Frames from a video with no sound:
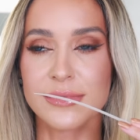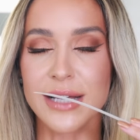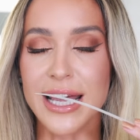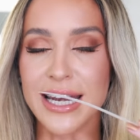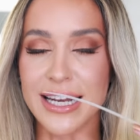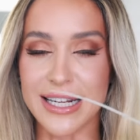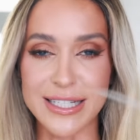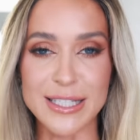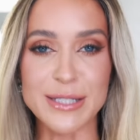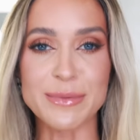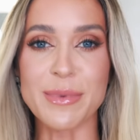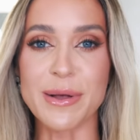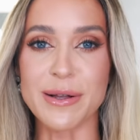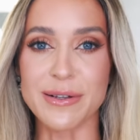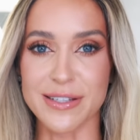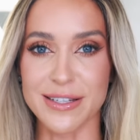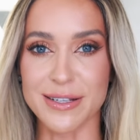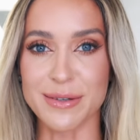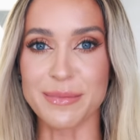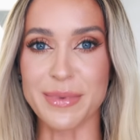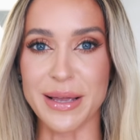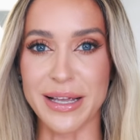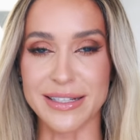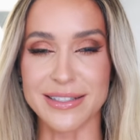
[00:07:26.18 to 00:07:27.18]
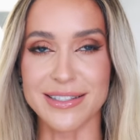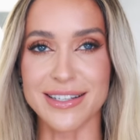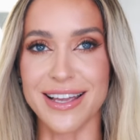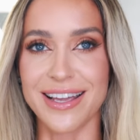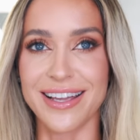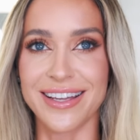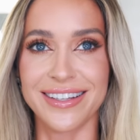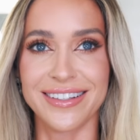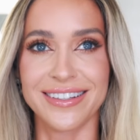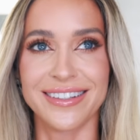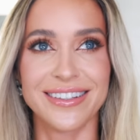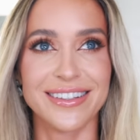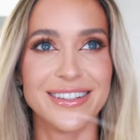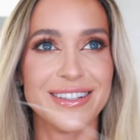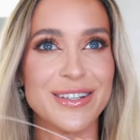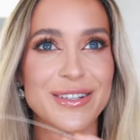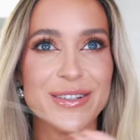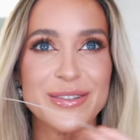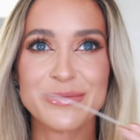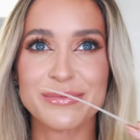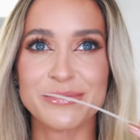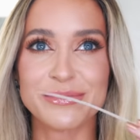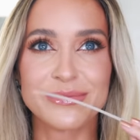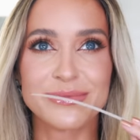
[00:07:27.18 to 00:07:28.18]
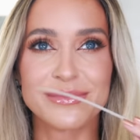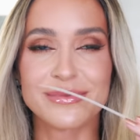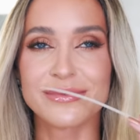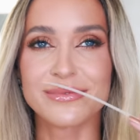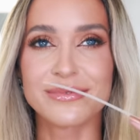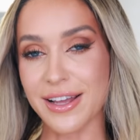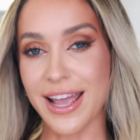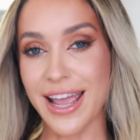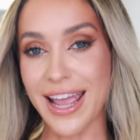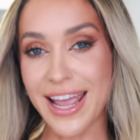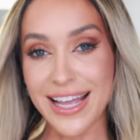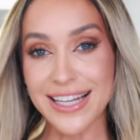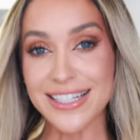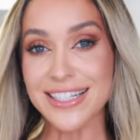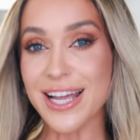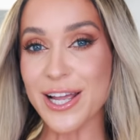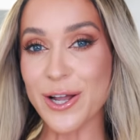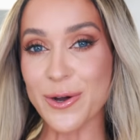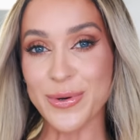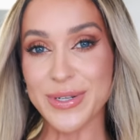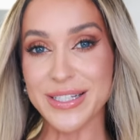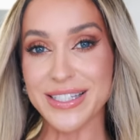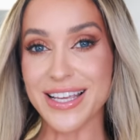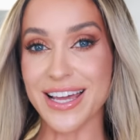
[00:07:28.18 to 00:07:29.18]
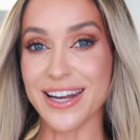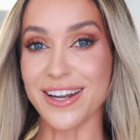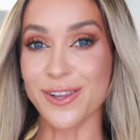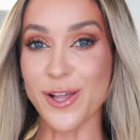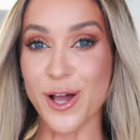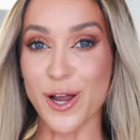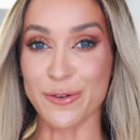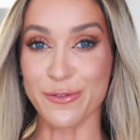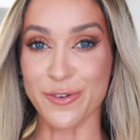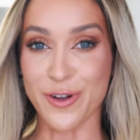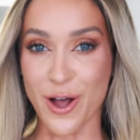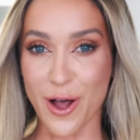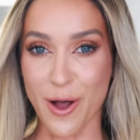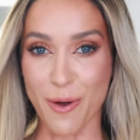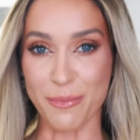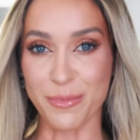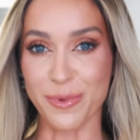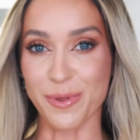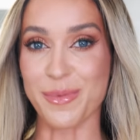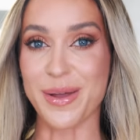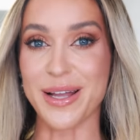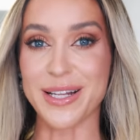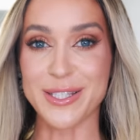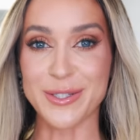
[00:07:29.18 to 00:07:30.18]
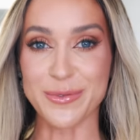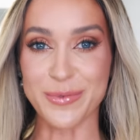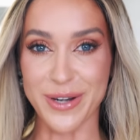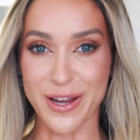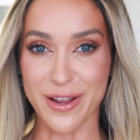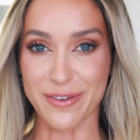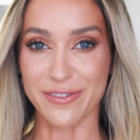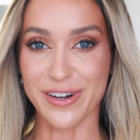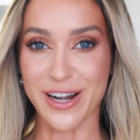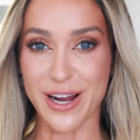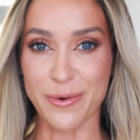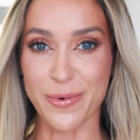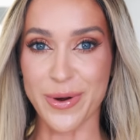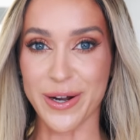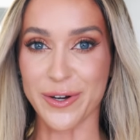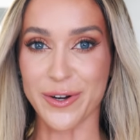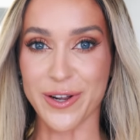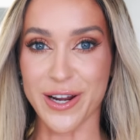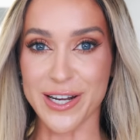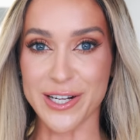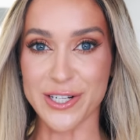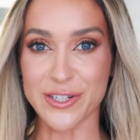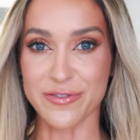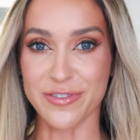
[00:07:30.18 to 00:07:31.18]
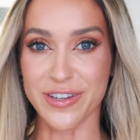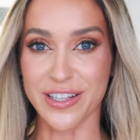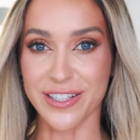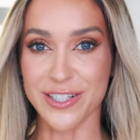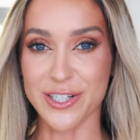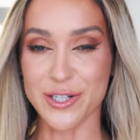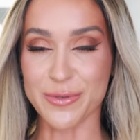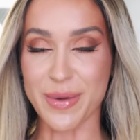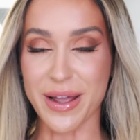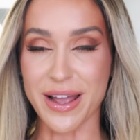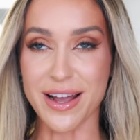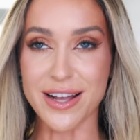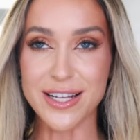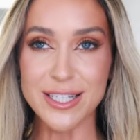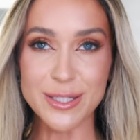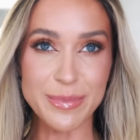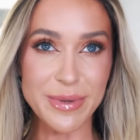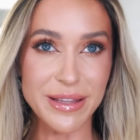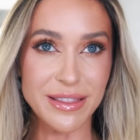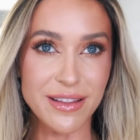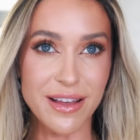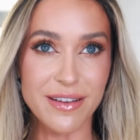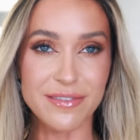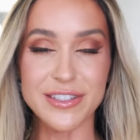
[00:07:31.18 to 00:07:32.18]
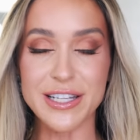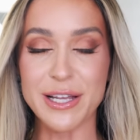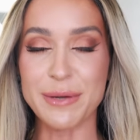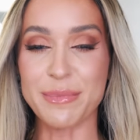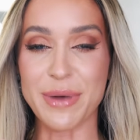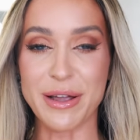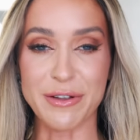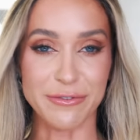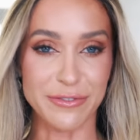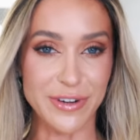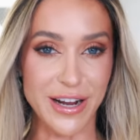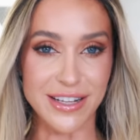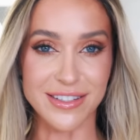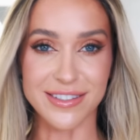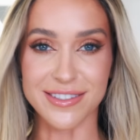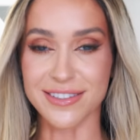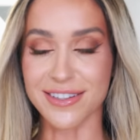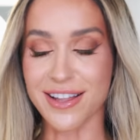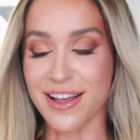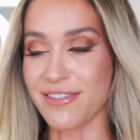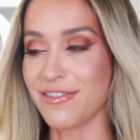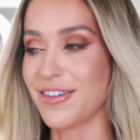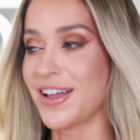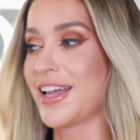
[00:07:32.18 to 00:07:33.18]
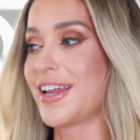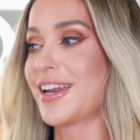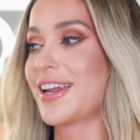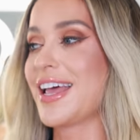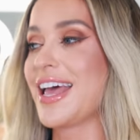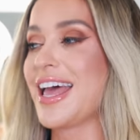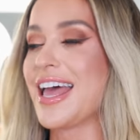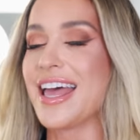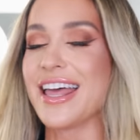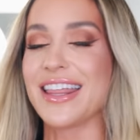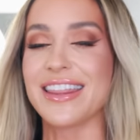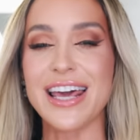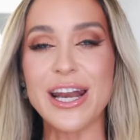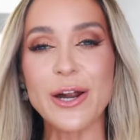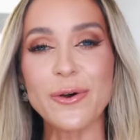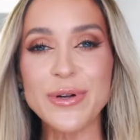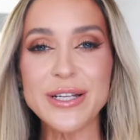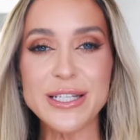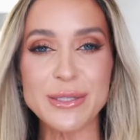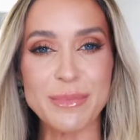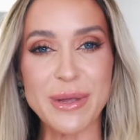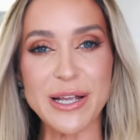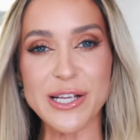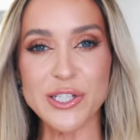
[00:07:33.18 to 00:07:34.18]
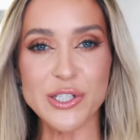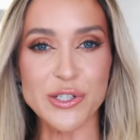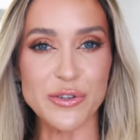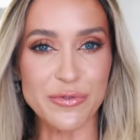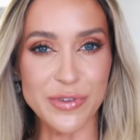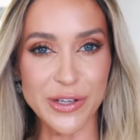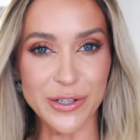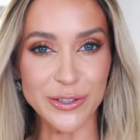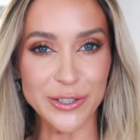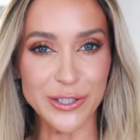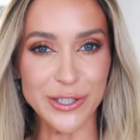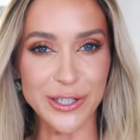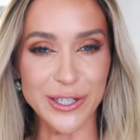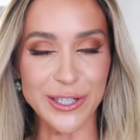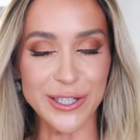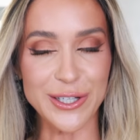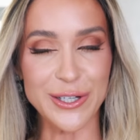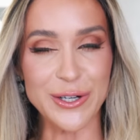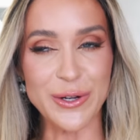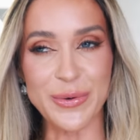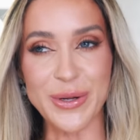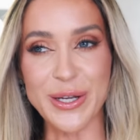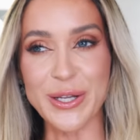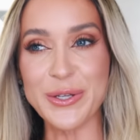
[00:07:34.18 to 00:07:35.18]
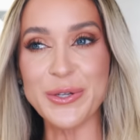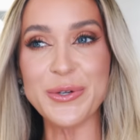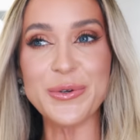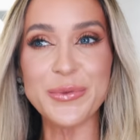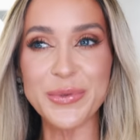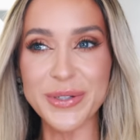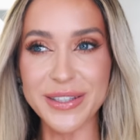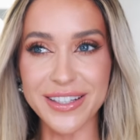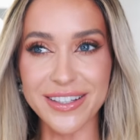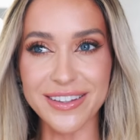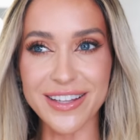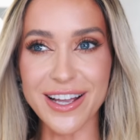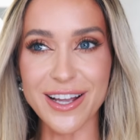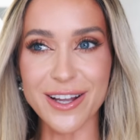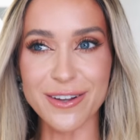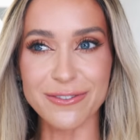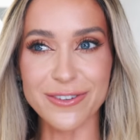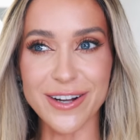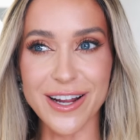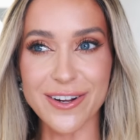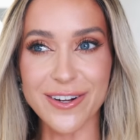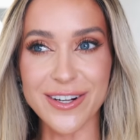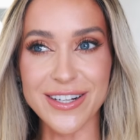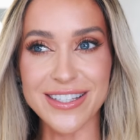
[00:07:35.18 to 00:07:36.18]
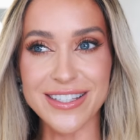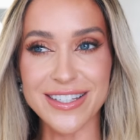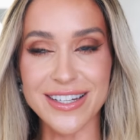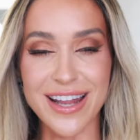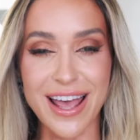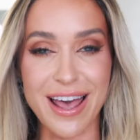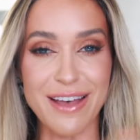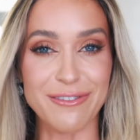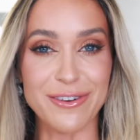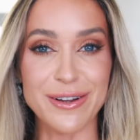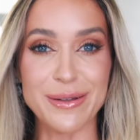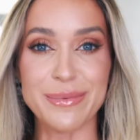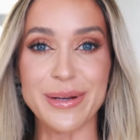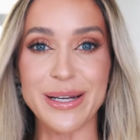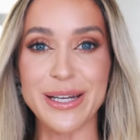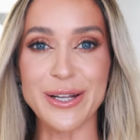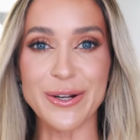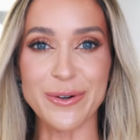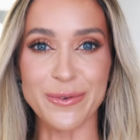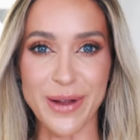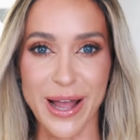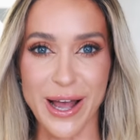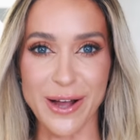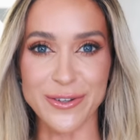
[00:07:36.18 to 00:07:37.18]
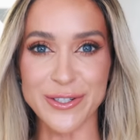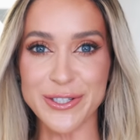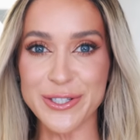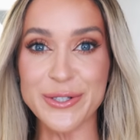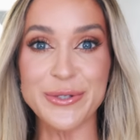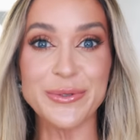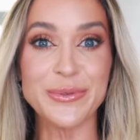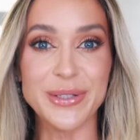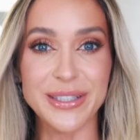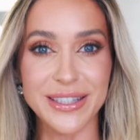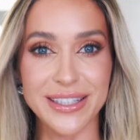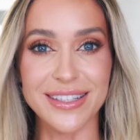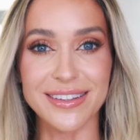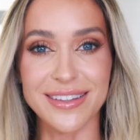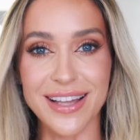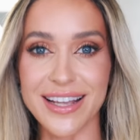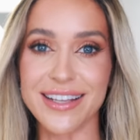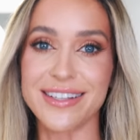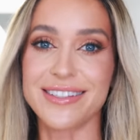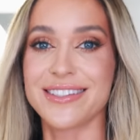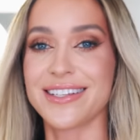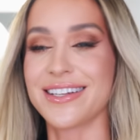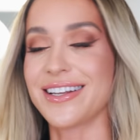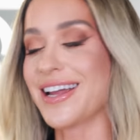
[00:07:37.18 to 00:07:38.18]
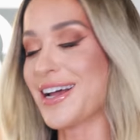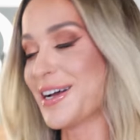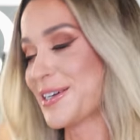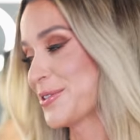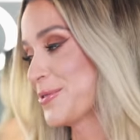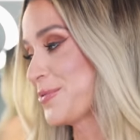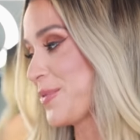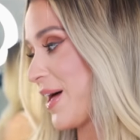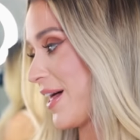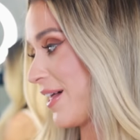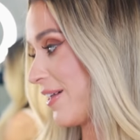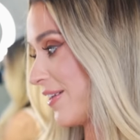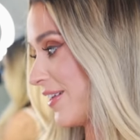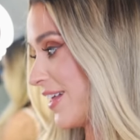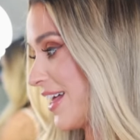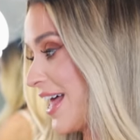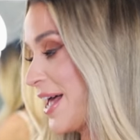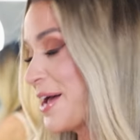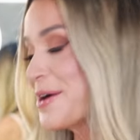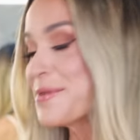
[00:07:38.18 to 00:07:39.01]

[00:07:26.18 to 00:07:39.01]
And it smells amazing. And I always get a lot of compliments whenever I wear Greenwich Village. My husband loves it, my friends love it. That always makes you feel good, you know, when you really like a fragrance and everybody around you really likes it as well.